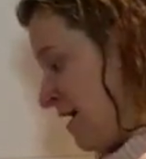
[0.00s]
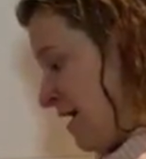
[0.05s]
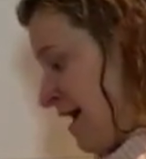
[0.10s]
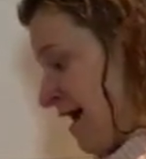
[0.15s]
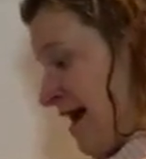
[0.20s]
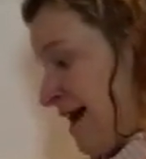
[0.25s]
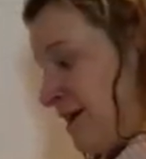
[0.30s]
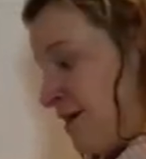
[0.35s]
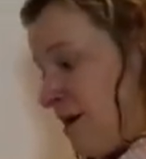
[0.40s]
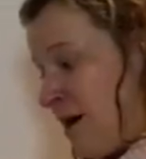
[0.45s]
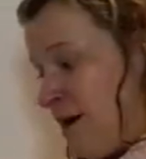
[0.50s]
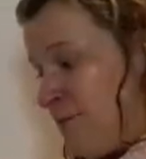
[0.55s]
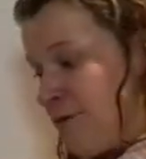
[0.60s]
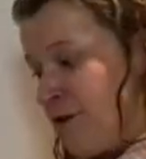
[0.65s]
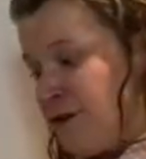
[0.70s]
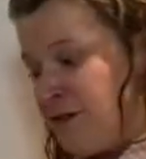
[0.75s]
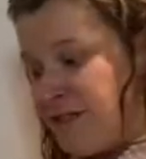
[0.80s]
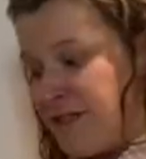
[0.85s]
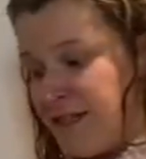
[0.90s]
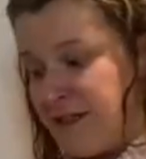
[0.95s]
And I'm
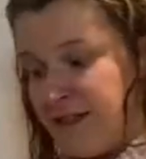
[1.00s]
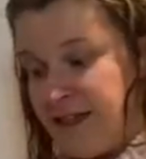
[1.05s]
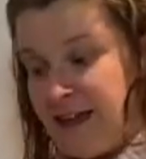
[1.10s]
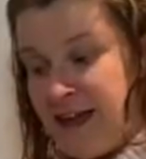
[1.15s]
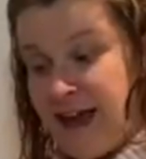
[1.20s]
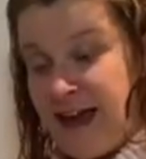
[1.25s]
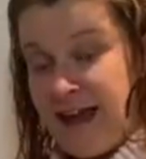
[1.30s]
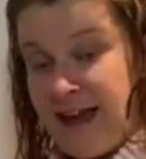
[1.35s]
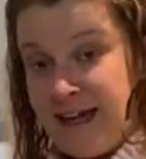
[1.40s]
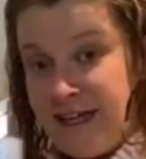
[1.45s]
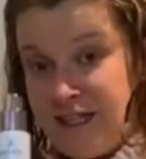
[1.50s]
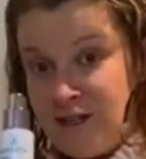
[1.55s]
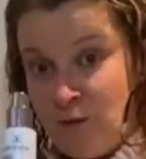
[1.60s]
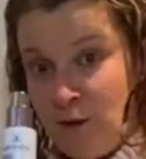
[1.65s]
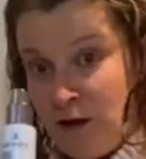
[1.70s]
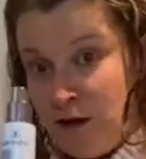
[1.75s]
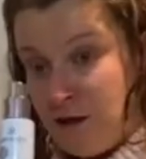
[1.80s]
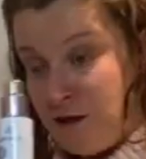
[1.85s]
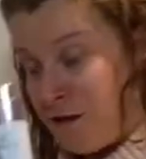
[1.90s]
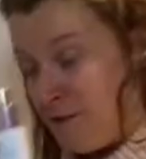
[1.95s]
using the new Age
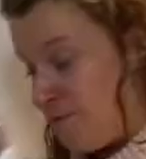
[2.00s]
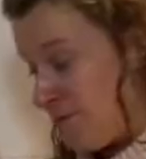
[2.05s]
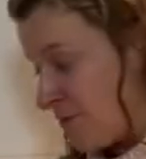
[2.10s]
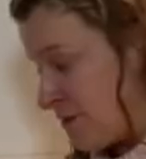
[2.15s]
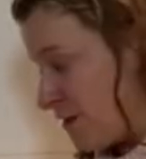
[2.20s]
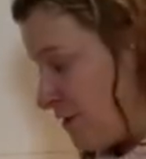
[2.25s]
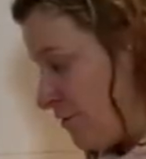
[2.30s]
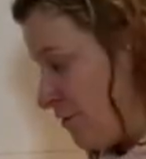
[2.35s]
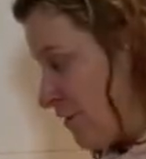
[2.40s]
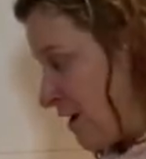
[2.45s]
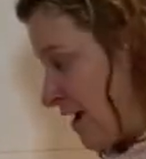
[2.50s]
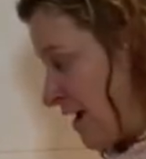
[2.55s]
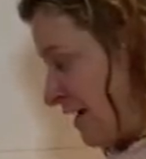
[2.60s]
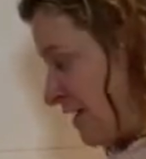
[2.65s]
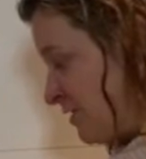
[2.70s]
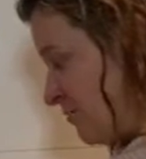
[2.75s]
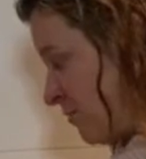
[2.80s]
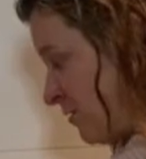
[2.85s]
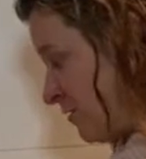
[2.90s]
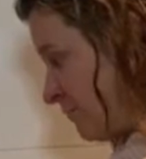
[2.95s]
Well
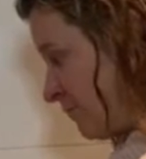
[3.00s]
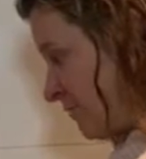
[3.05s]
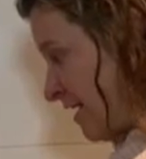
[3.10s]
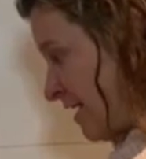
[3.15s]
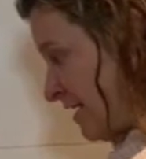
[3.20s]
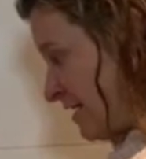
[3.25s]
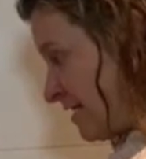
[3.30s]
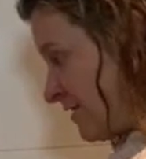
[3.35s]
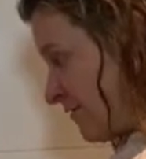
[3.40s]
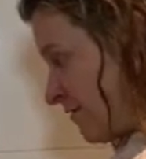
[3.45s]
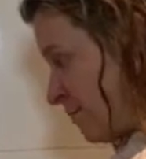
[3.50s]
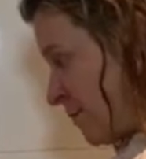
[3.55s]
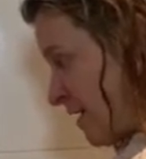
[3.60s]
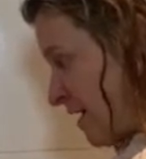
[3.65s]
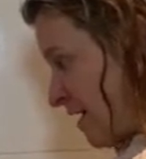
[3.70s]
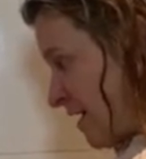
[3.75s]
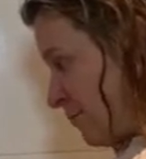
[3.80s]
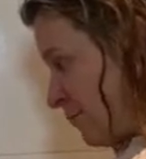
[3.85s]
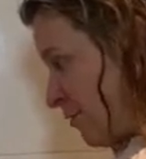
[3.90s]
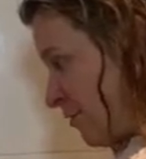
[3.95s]
range from
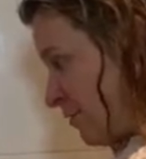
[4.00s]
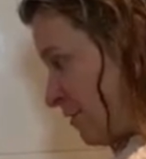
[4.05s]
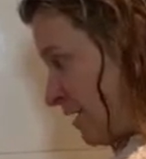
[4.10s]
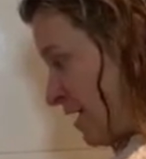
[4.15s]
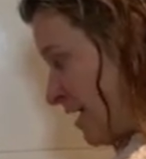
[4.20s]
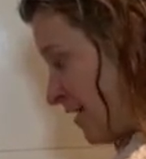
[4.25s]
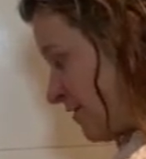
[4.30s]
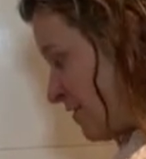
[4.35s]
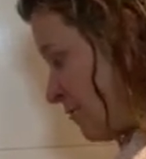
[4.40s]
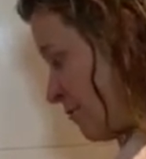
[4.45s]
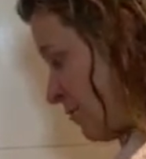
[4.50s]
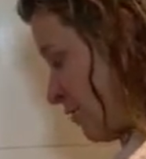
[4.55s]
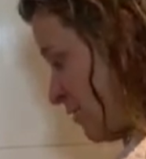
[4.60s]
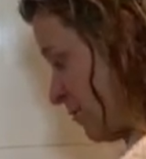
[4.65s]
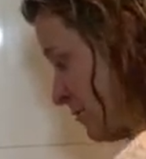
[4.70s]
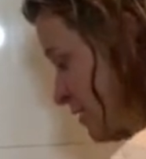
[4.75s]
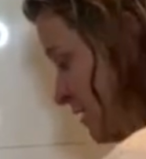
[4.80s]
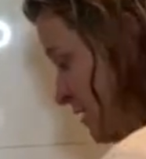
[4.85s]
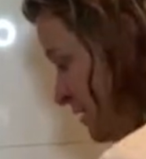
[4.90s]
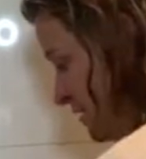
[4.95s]
Arbonne at the
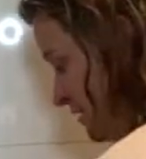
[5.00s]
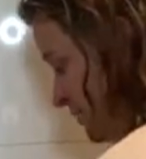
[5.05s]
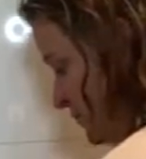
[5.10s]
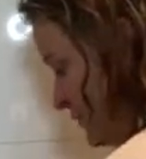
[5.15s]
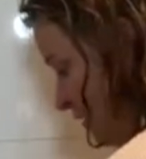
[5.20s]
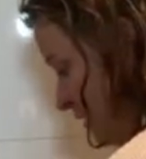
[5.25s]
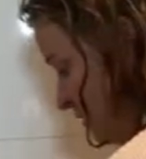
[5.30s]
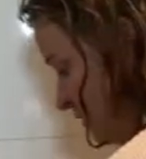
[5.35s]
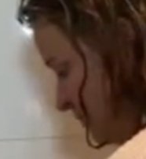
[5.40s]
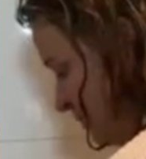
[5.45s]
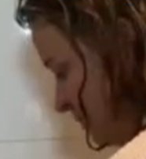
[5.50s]
moment as well.